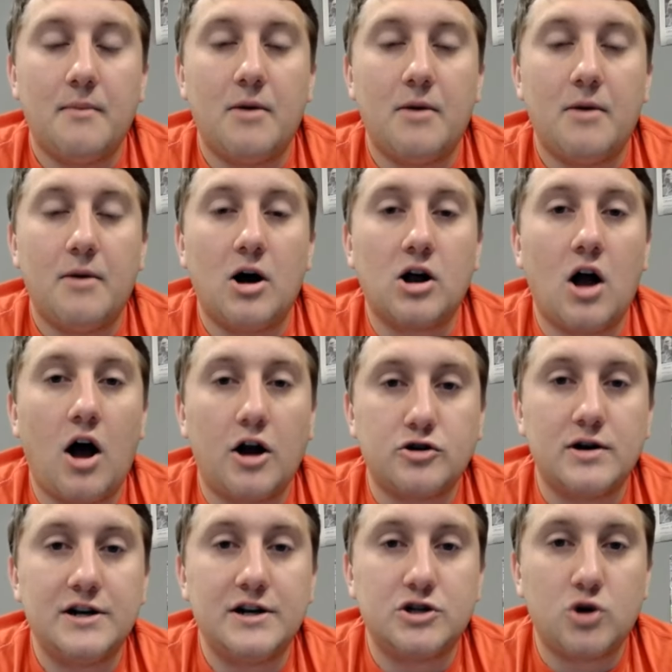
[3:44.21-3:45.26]
among
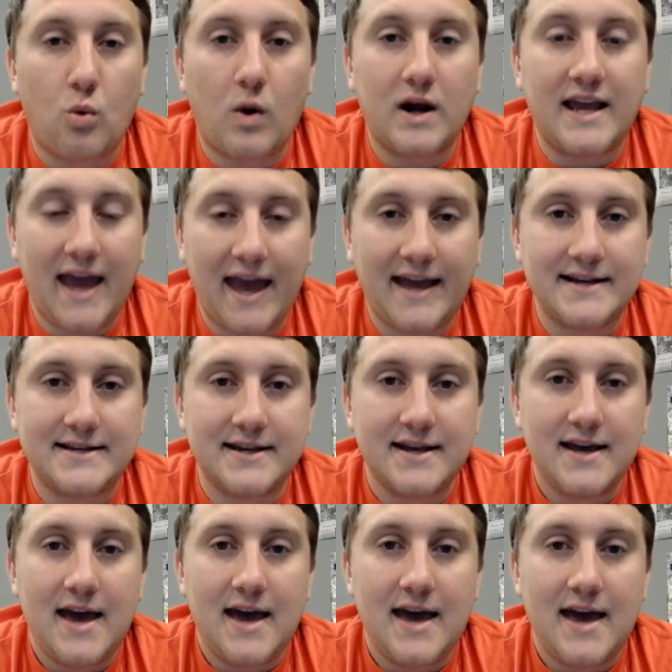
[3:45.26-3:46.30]
128